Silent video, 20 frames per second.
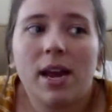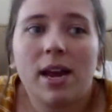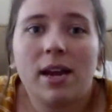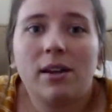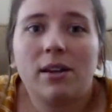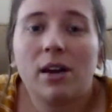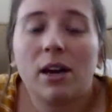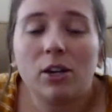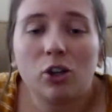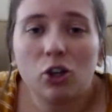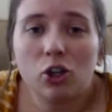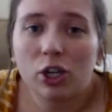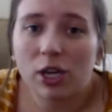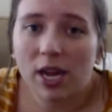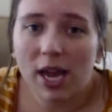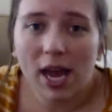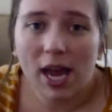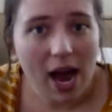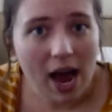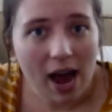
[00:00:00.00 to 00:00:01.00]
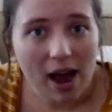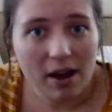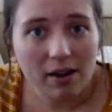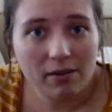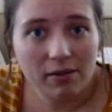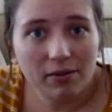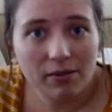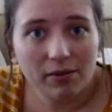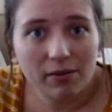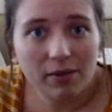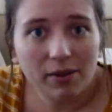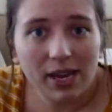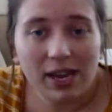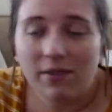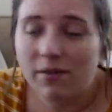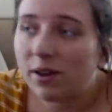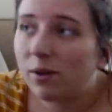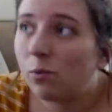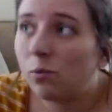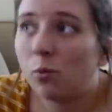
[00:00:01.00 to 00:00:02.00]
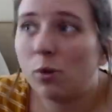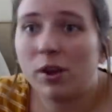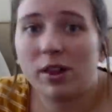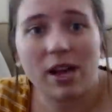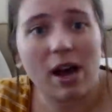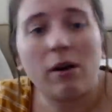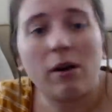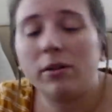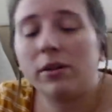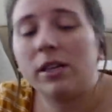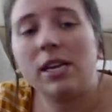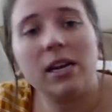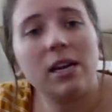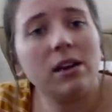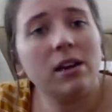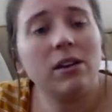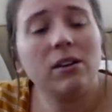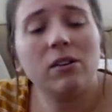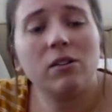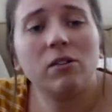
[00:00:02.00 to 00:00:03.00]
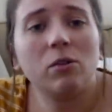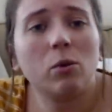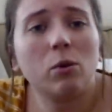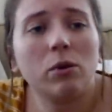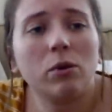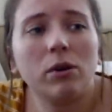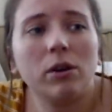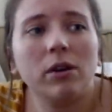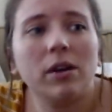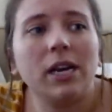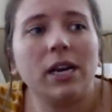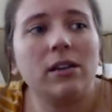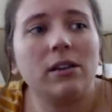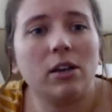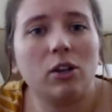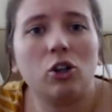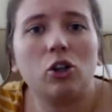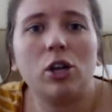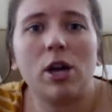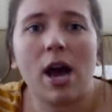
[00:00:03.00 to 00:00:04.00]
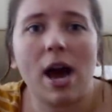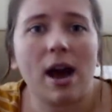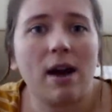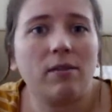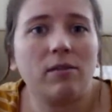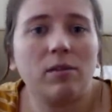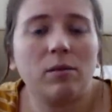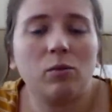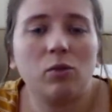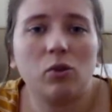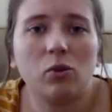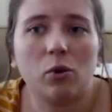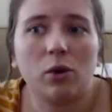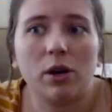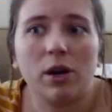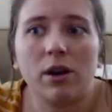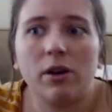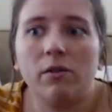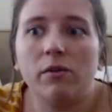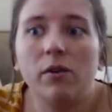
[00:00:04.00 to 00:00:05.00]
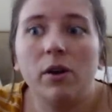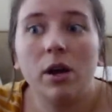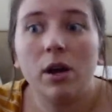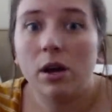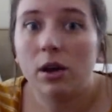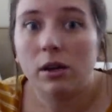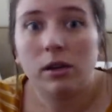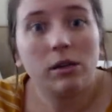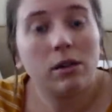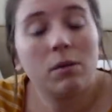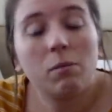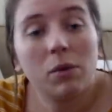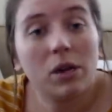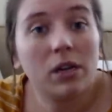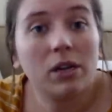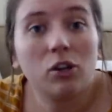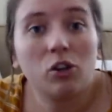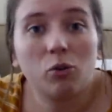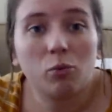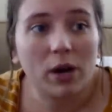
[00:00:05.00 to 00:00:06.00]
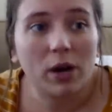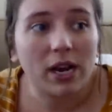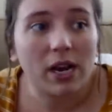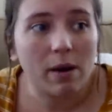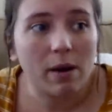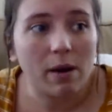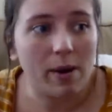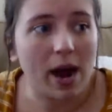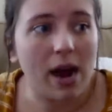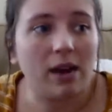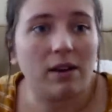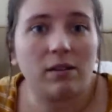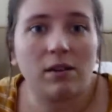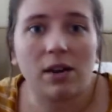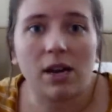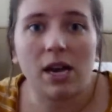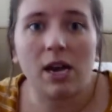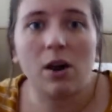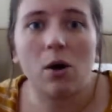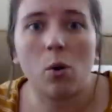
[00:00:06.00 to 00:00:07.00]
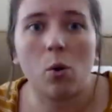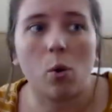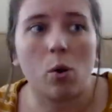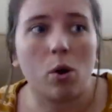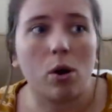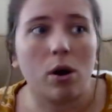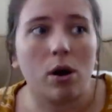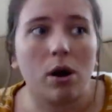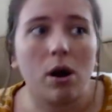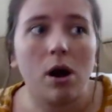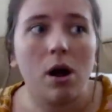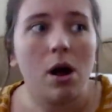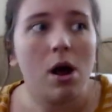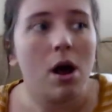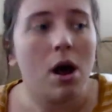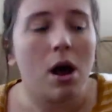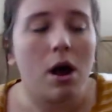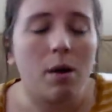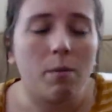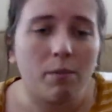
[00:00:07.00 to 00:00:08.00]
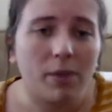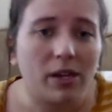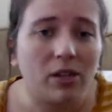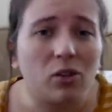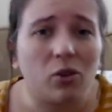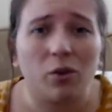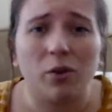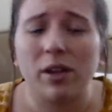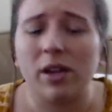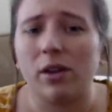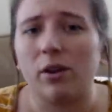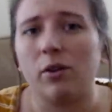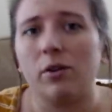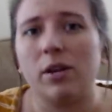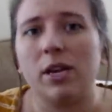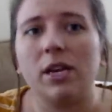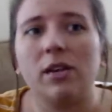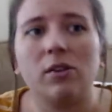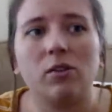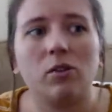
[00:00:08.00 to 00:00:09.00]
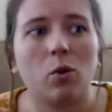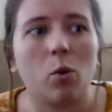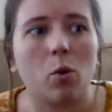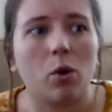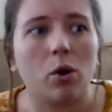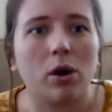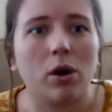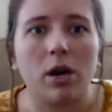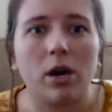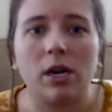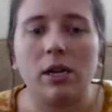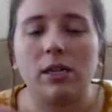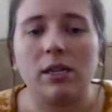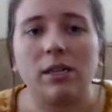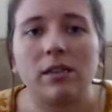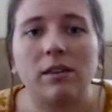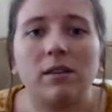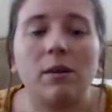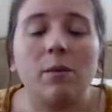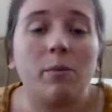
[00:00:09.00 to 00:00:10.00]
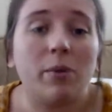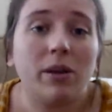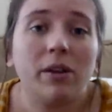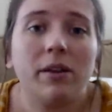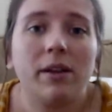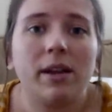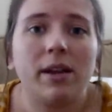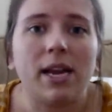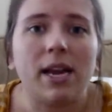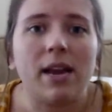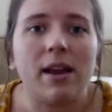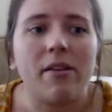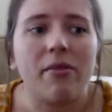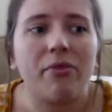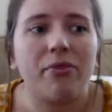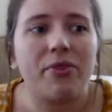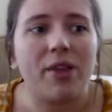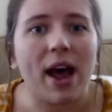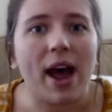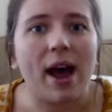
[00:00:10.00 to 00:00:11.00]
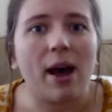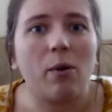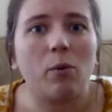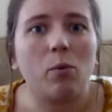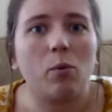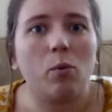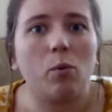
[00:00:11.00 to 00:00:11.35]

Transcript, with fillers: does she have, even without the eating disorder, like, does she have some sort of diminished brain capacity or a mental illness or a disability that